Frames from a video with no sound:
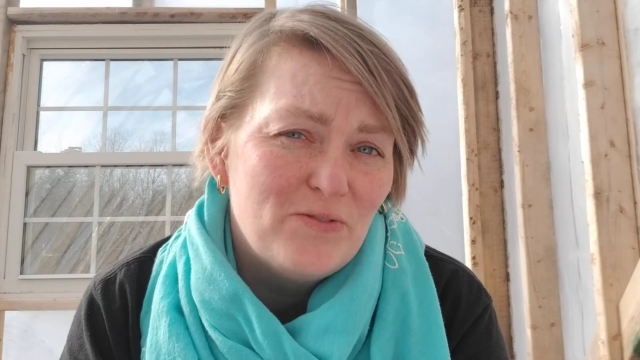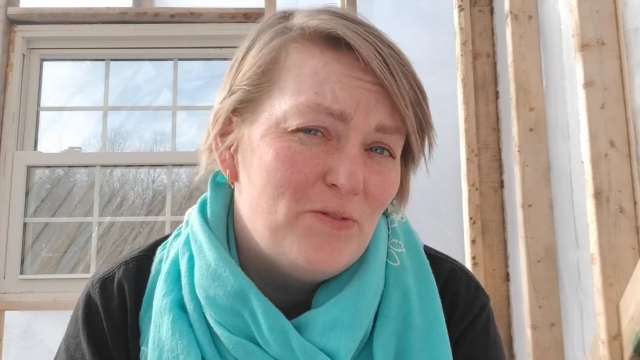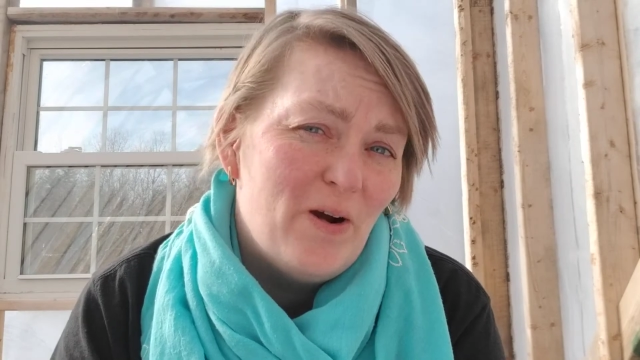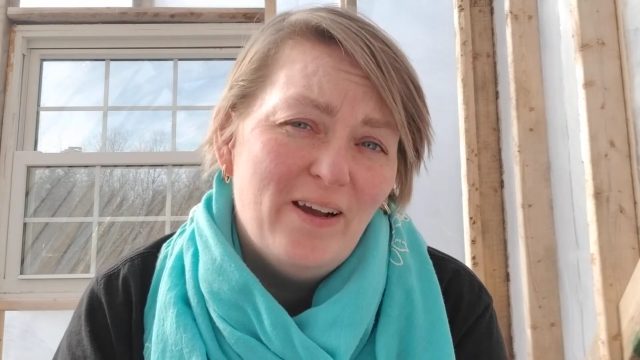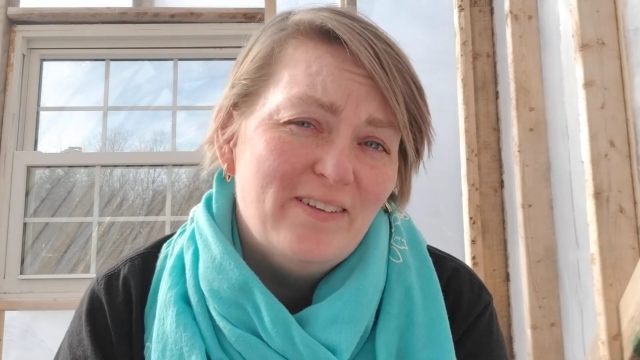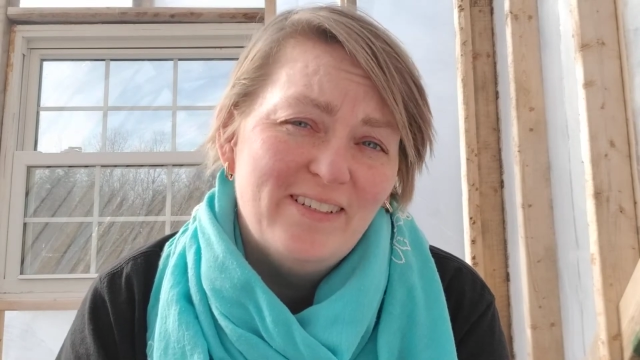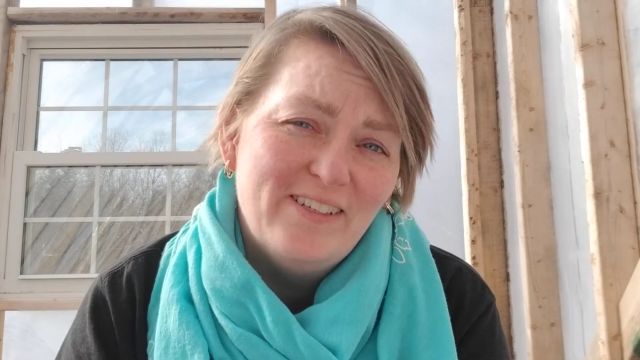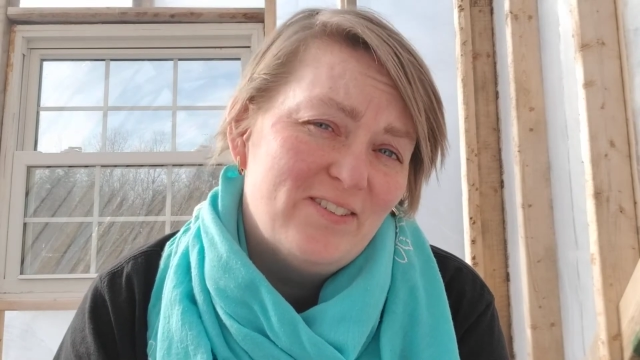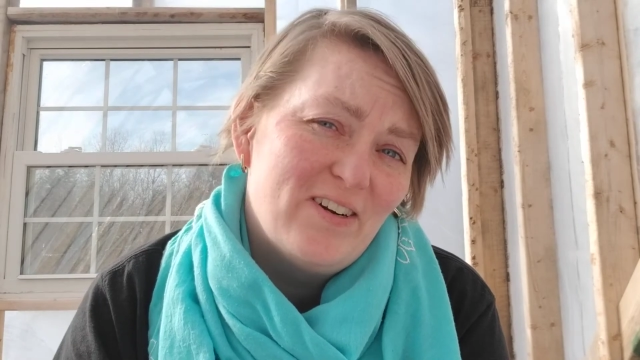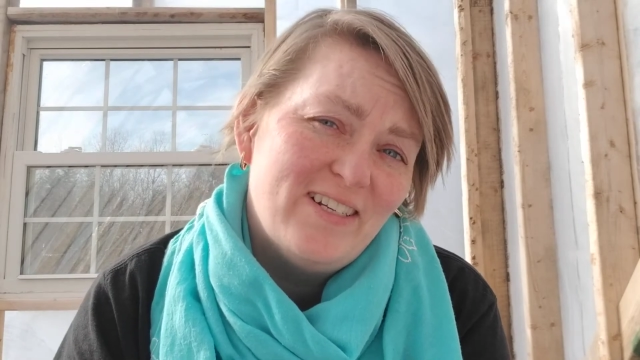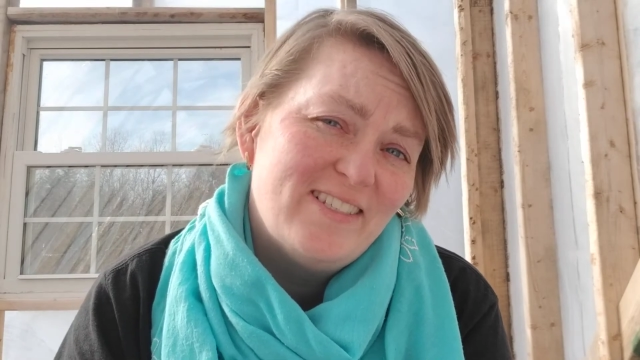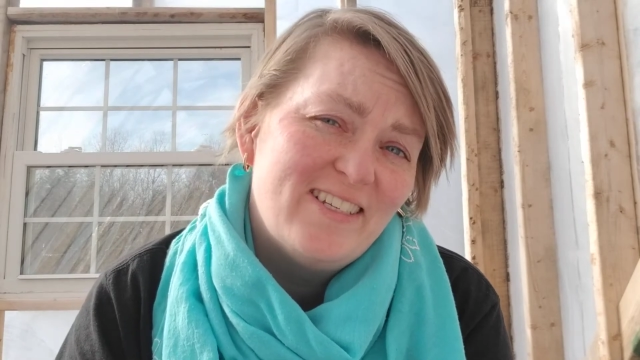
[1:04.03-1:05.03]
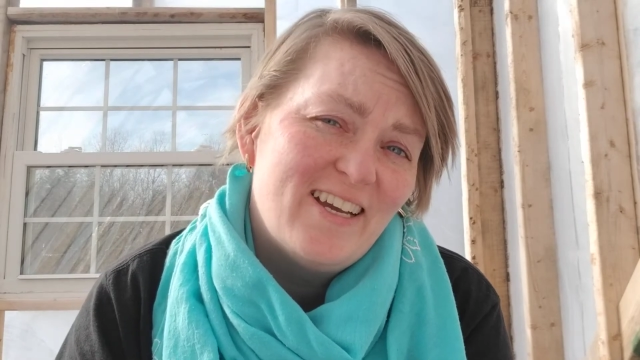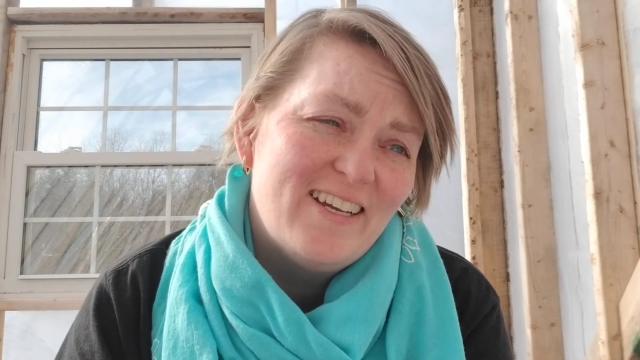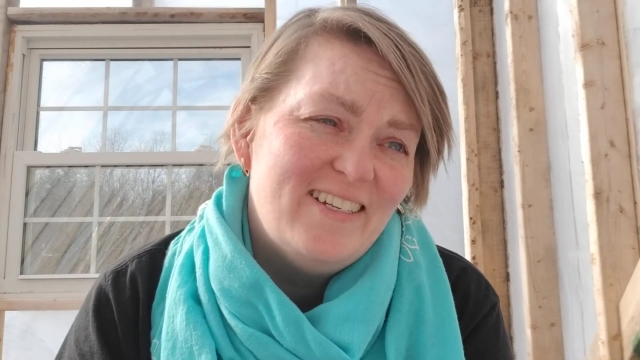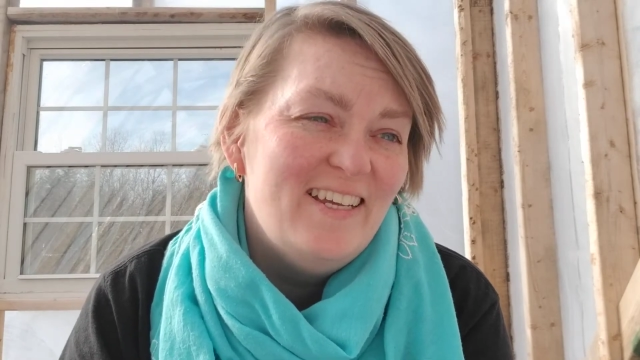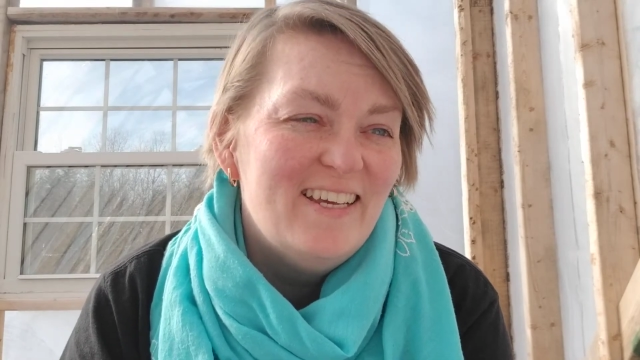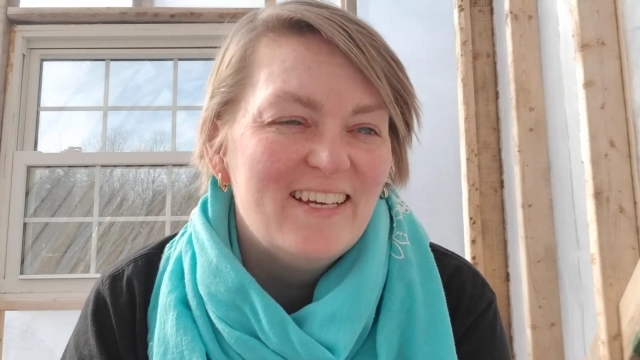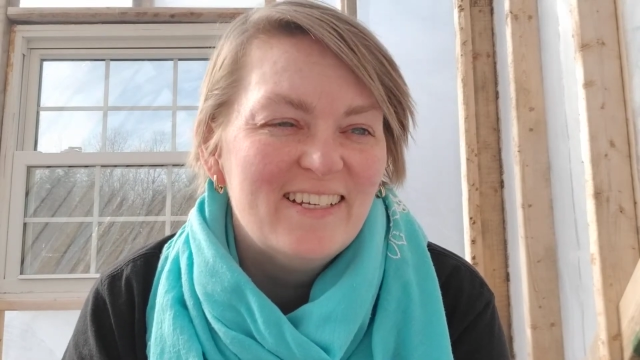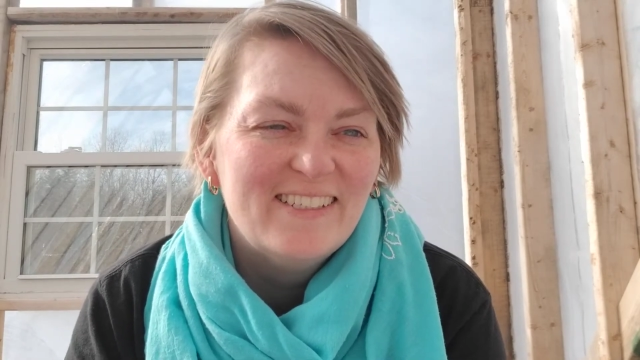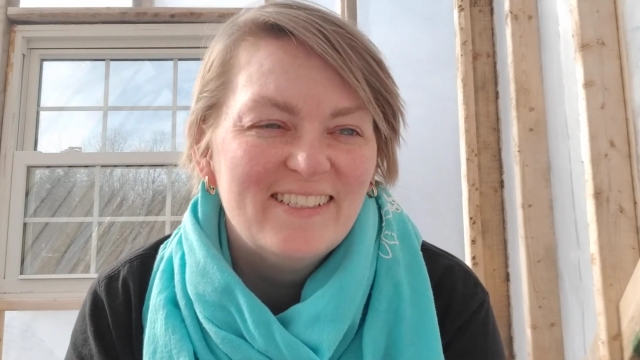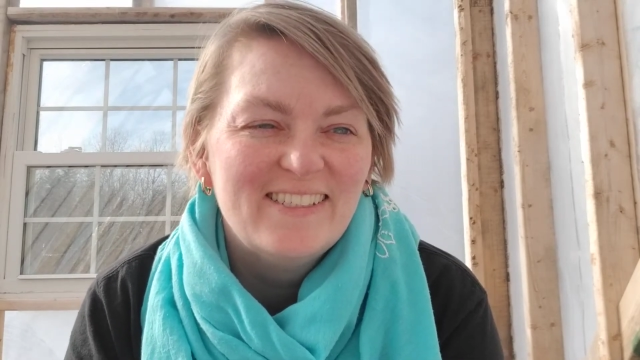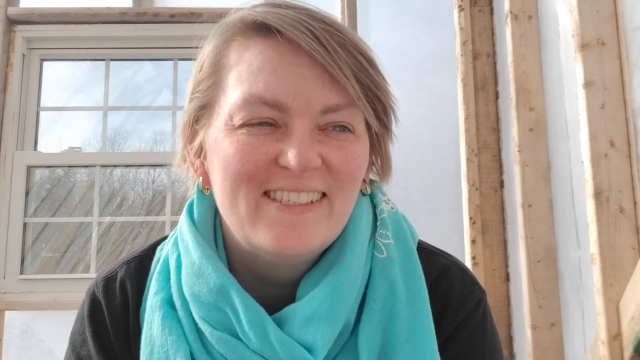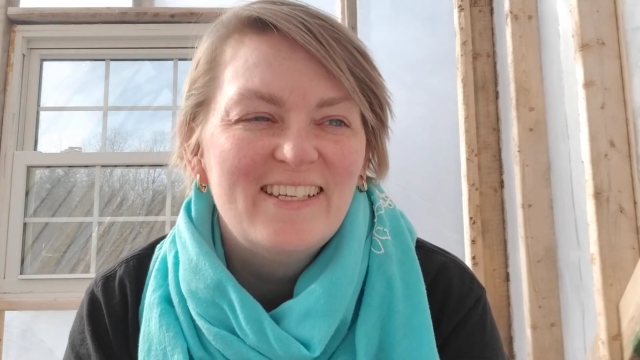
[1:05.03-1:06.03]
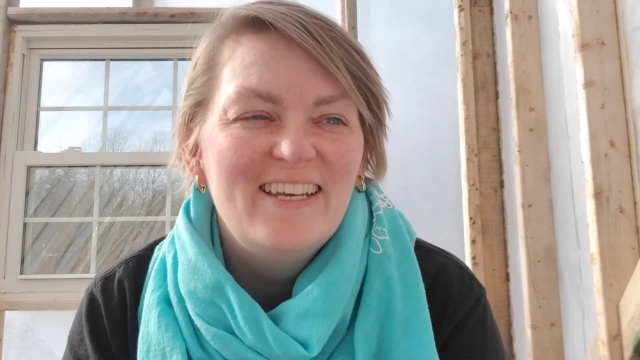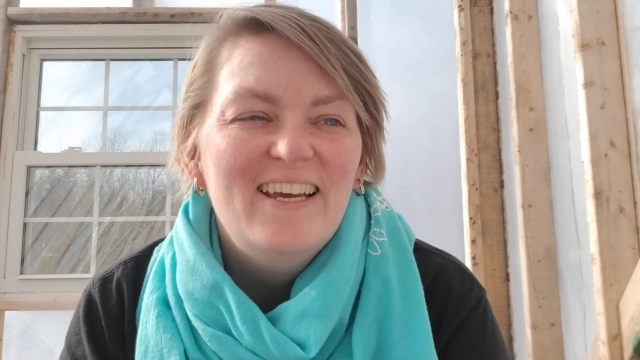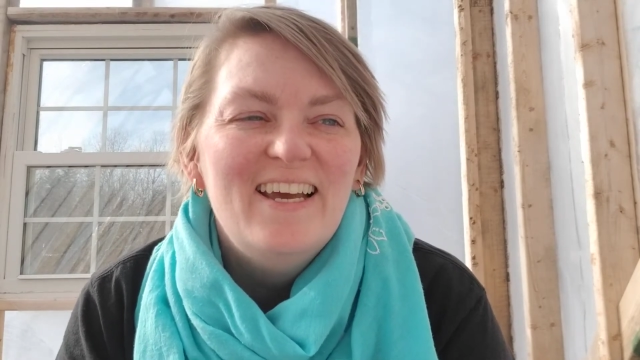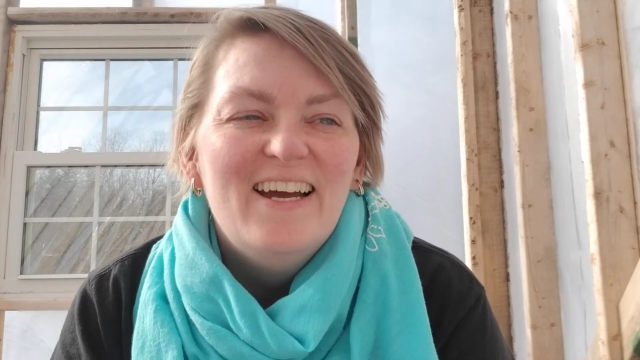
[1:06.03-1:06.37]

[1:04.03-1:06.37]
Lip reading: of wild and crazy ideas.